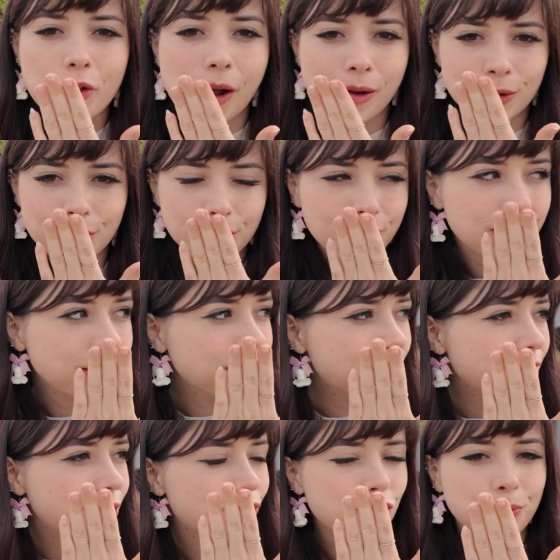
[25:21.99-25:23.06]
I was looking
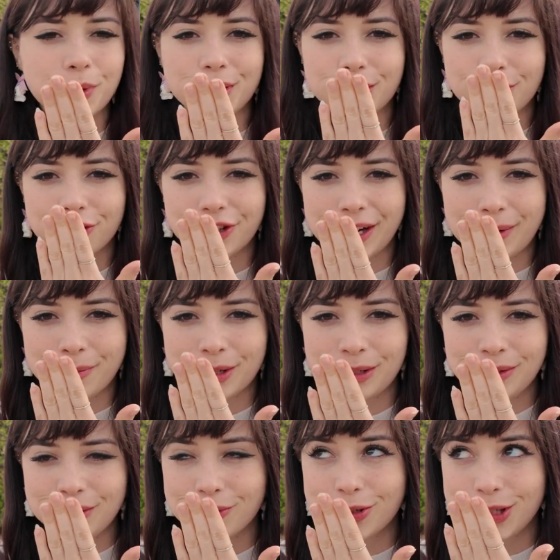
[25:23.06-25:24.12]
at the strawberries and cream
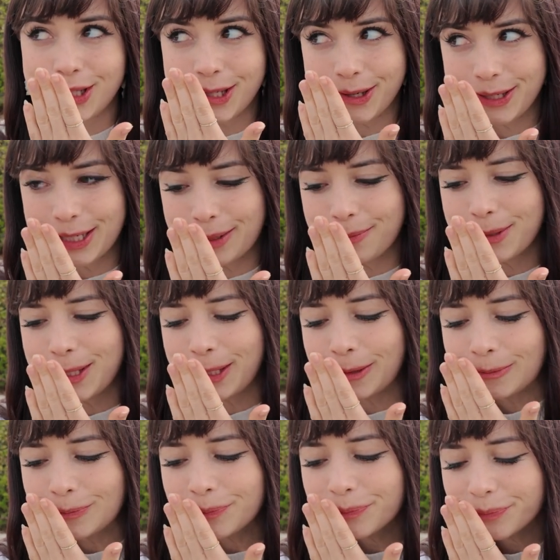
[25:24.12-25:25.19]
one. It was so
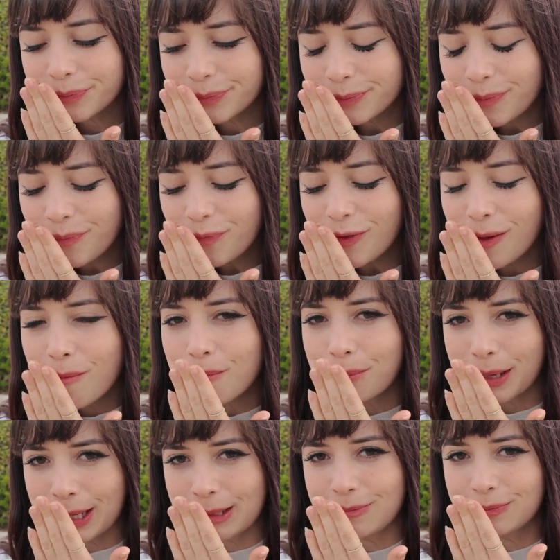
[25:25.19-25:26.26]
tempting.
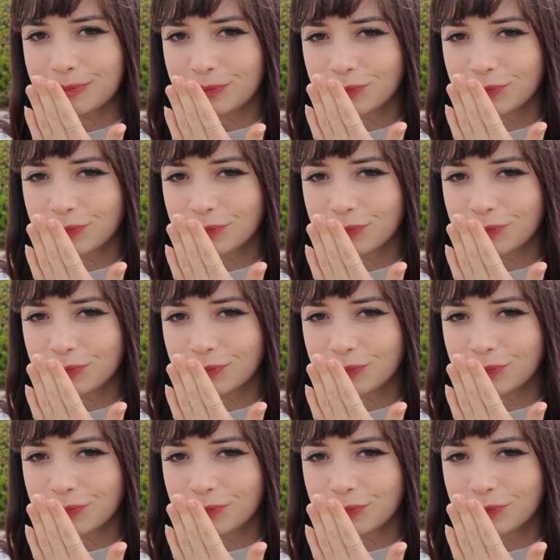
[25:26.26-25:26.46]
But